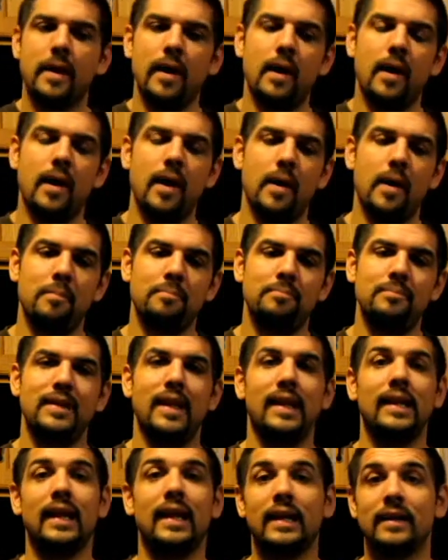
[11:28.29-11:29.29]

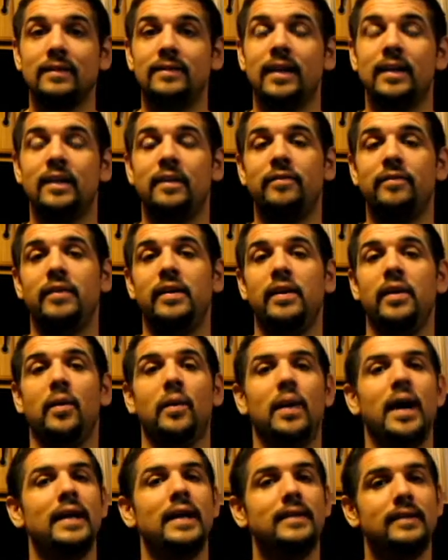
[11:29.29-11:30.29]
Now, like I said in the video,
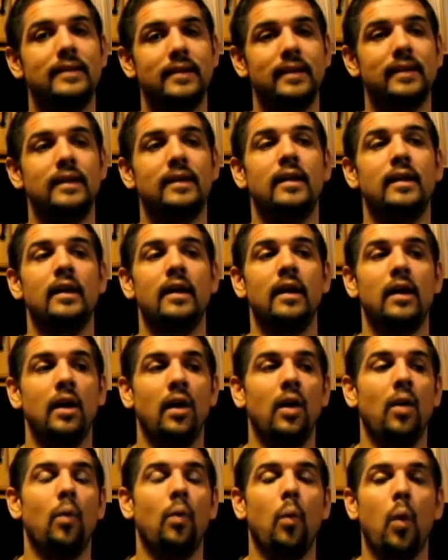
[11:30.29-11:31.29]
I did
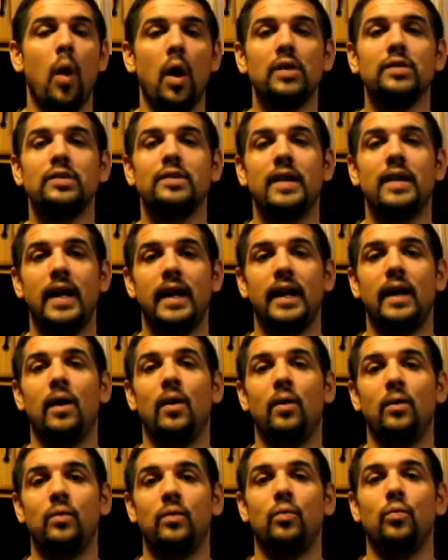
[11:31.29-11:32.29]
wash that
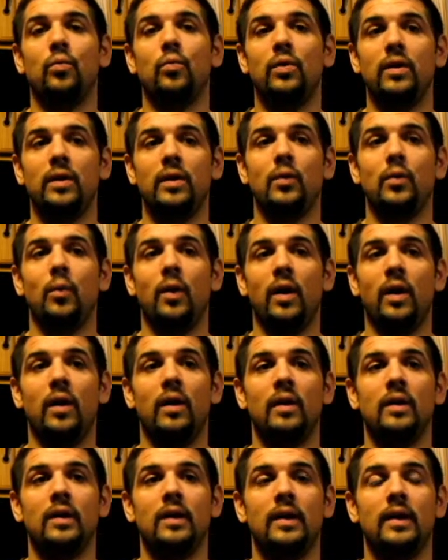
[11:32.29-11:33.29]
out really
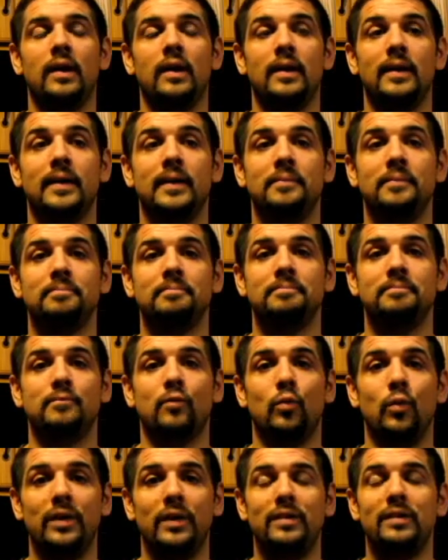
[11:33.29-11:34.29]
well,
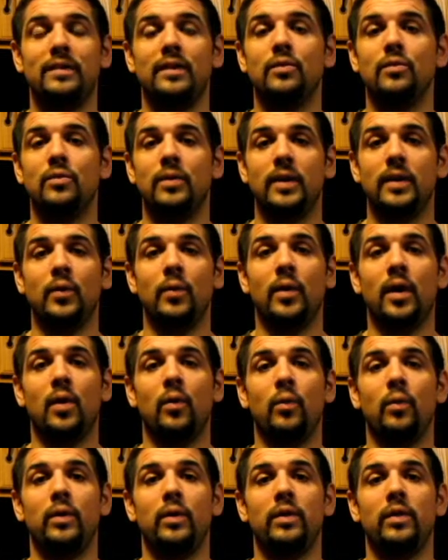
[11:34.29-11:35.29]
rinsed it really
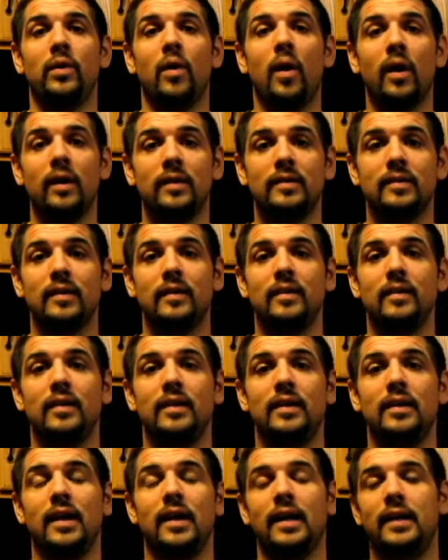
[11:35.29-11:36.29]
well with
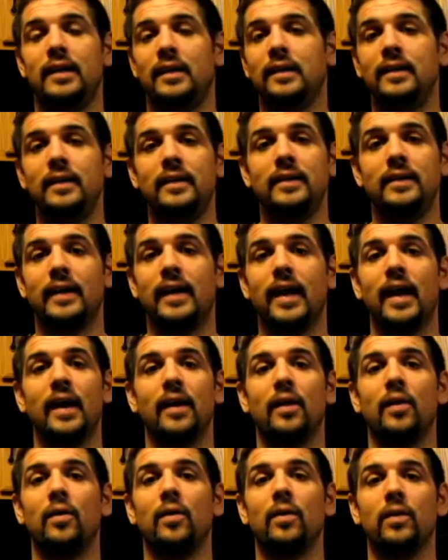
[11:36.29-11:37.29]
OxyClean. I had cleaned the
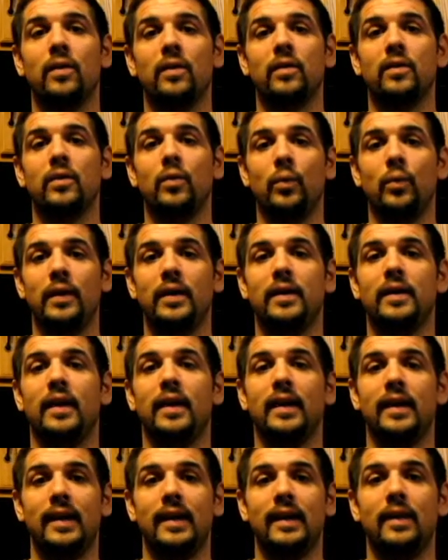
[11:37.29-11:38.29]
keg earlier in the week,
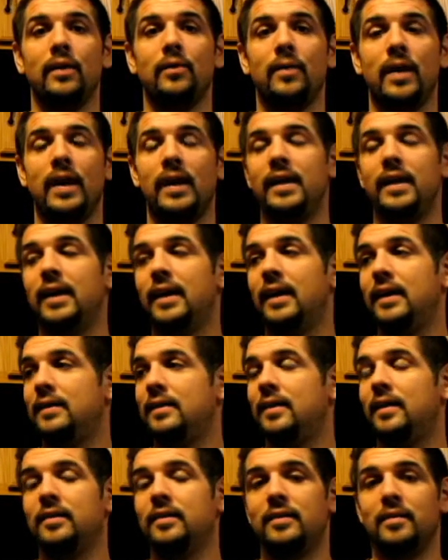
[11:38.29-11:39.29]
kind of getting ready. I had
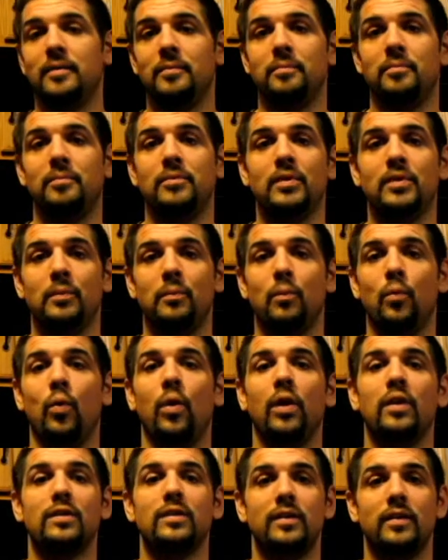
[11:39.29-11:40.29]
done some
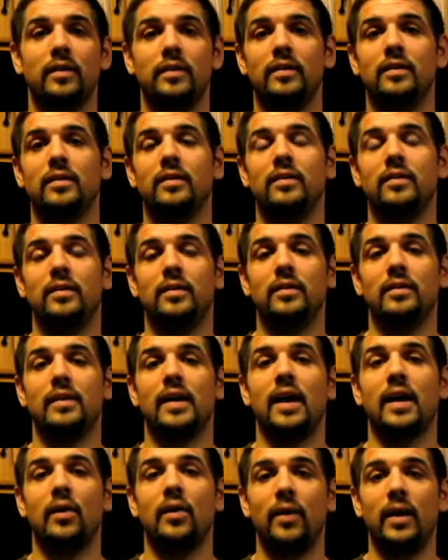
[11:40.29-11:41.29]
work to the
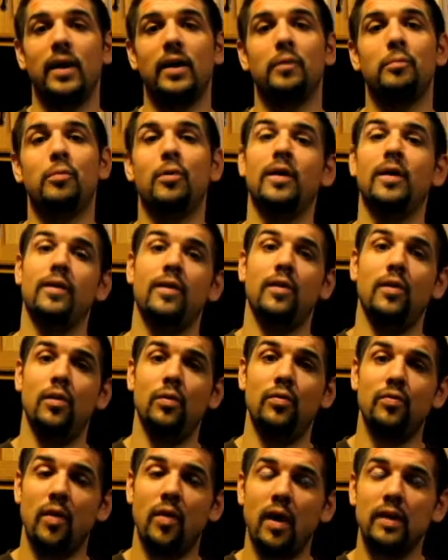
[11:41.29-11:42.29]
kegerator, putting the new
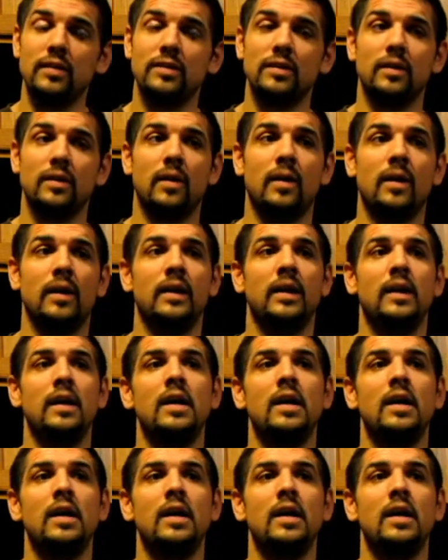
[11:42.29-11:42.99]
faucet on.